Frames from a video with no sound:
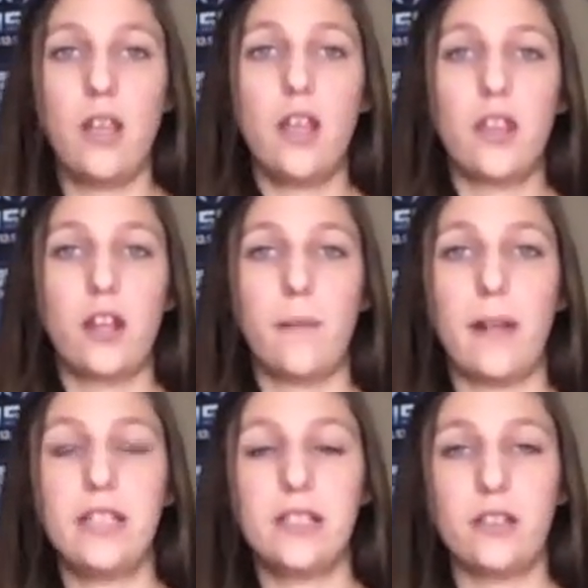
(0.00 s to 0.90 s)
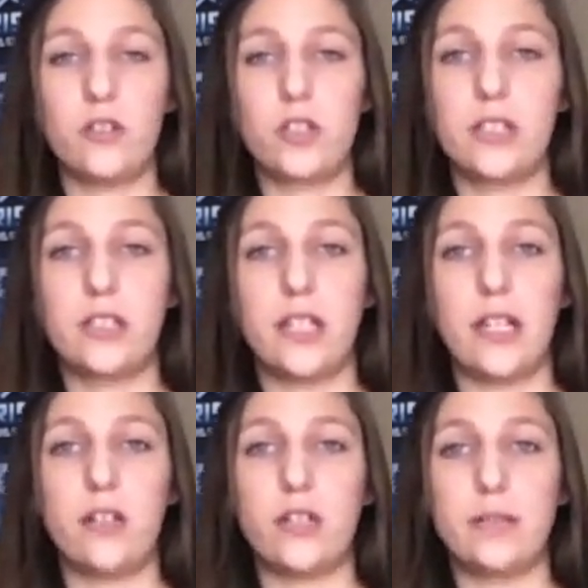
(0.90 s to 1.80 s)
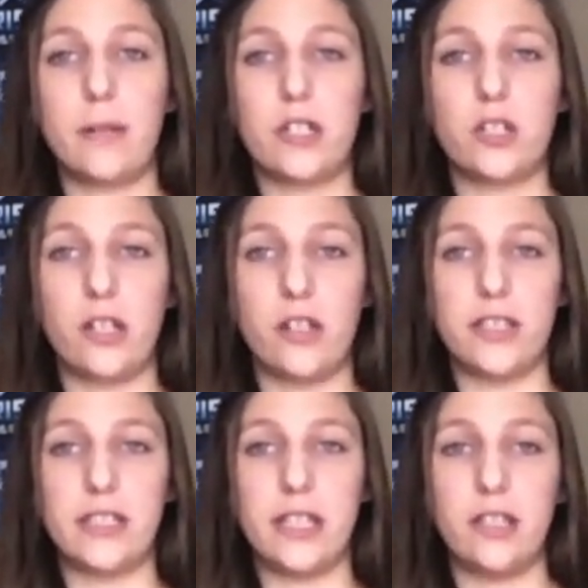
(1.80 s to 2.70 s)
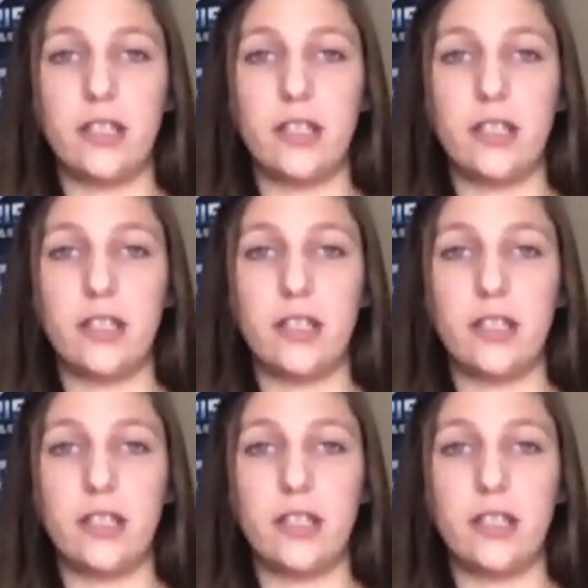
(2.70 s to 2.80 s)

There are many solutions to increase patient literacy.